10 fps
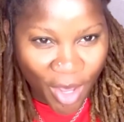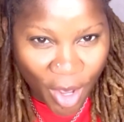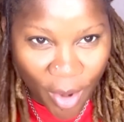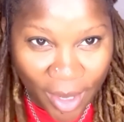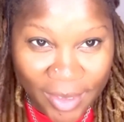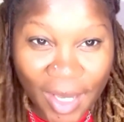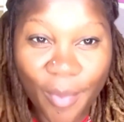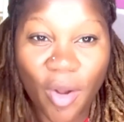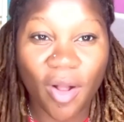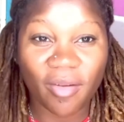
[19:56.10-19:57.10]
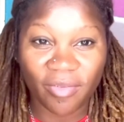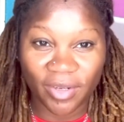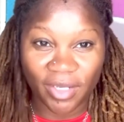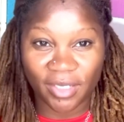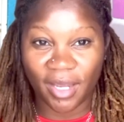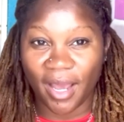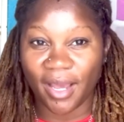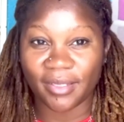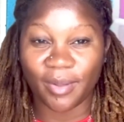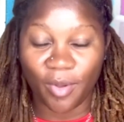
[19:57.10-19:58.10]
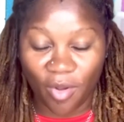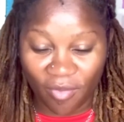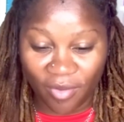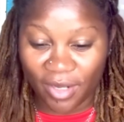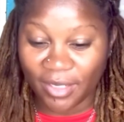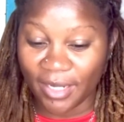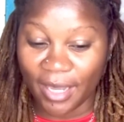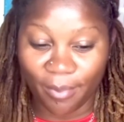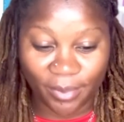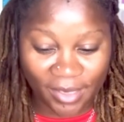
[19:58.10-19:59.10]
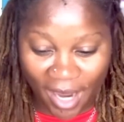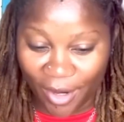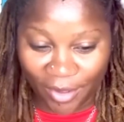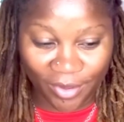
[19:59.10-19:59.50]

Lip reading: Okay, so I'm all finished, guys. I'm all finished and I am tired,